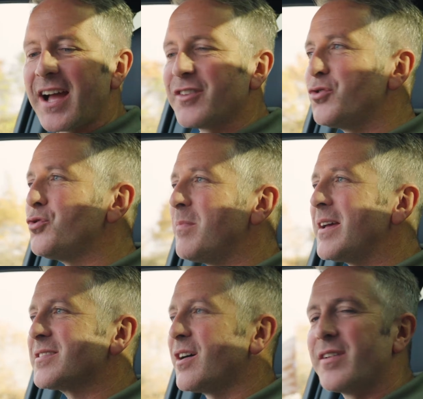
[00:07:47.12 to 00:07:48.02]
I do
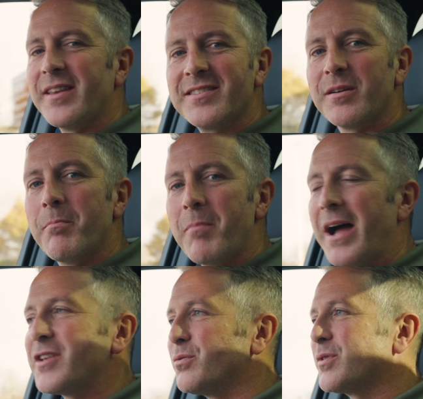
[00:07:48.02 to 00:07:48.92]
miss having some
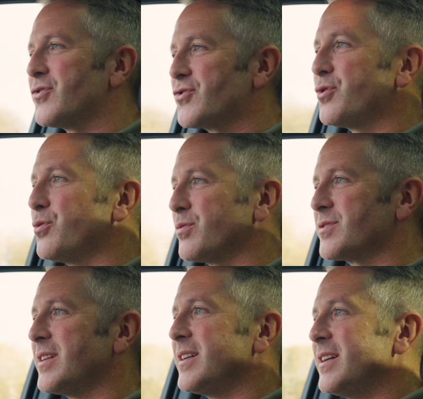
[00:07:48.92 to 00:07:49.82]
manual
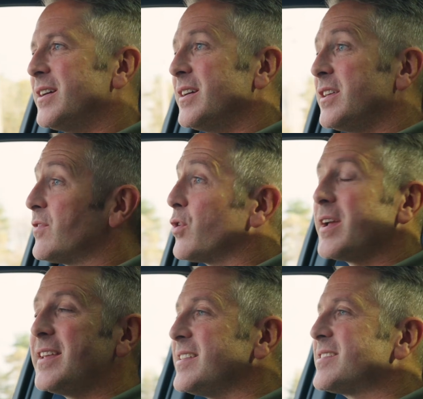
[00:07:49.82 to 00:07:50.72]
controls. You've got heated